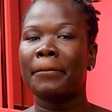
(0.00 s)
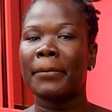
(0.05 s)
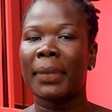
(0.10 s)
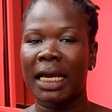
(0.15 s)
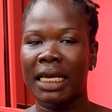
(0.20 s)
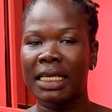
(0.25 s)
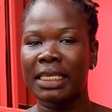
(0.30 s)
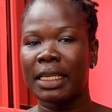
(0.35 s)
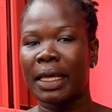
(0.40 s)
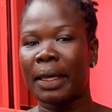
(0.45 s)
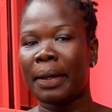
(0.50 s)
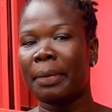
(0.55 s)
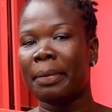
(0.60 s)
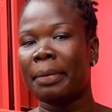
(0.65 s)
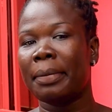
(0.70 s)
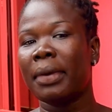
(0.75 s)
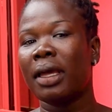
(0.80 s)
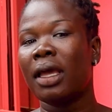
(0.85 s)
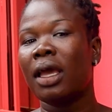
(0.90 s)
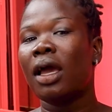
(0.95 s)
my
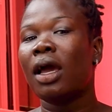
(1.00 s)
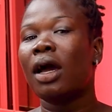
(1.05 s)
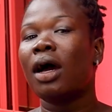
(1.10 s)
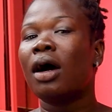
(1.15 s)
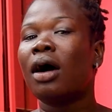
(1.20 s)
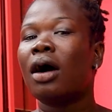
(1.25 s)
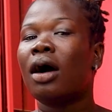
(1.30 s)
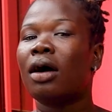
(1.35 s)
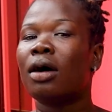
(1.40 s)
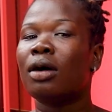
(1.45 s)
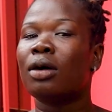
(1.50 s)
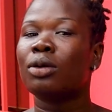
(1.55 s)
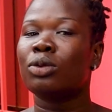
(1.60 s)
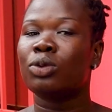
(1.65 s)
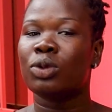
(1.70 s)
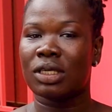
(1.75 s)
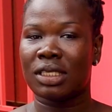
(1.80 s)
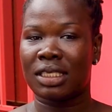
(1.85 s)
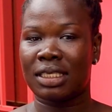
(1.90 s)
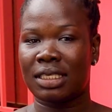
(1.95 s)
name
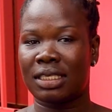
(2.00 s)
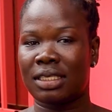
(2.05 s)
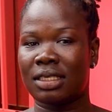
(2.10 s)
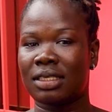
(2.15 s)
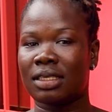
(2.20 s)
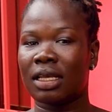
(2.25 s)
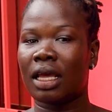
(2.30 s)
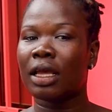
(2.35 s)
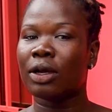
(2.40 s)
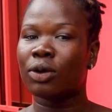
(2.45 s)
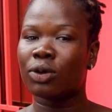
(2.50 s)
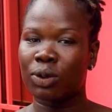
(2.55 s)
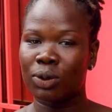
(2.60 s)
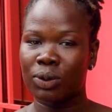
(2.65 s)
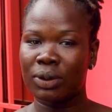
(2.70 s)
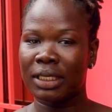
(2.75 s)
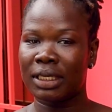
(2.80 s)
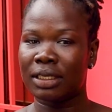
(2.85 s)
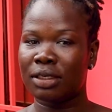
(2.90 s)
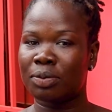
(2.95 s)
was
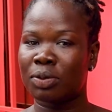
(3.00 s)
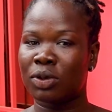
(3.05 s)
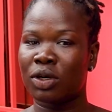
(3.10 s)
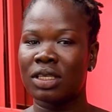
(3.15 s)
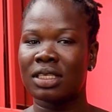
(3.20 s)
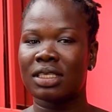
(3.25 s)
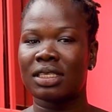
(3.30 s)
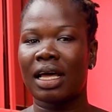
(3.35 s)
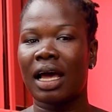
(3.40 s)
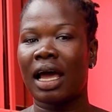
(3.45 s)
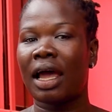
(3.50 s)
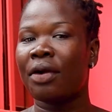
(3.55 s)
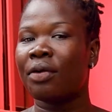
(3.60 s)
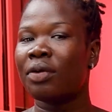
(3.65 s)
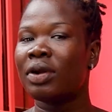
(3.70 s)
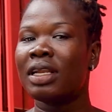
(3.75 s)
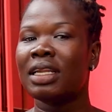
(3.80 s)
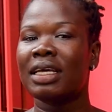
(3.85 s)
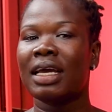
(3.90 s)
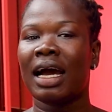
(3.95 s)
included, because I
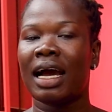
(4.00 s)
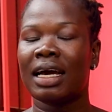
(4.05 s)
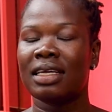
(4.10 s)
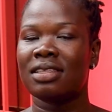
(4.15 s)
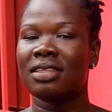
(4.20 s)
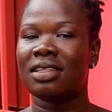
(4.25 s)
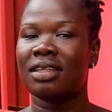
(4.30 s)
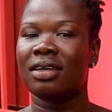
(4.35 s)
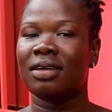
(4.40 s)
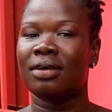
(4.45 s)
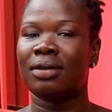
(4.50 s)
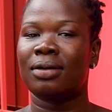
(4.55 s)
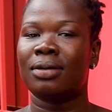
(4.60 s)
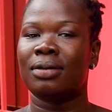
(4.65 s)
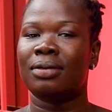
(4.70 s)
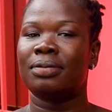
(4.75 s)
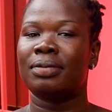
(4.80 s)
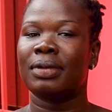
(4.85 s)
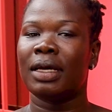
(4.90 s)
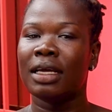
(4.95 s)
really had
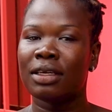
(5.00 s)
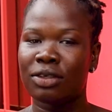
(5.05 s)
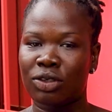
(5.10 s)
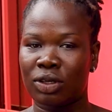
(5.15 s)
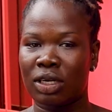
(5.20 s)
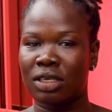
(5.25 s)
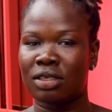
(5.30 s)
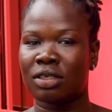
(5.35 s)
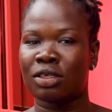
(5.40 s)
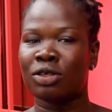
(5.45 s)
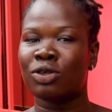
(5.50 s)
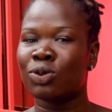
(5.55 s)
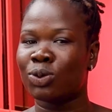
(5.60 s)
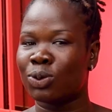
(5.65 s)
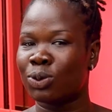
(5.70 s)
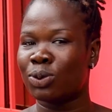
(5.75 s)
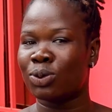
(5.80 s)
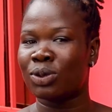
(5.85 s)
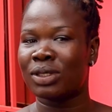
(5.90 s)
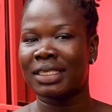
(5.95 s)
the interest
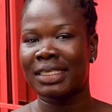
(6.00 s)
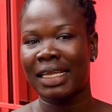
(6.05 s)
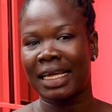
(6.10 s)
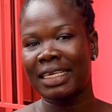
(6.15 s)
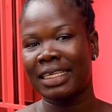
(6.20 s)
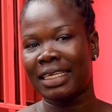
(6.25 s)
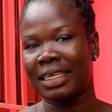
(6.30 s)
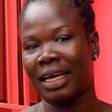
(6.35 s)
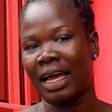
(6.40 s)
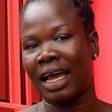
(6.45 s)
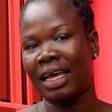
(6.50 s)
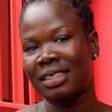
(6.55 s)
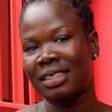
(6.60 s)
to study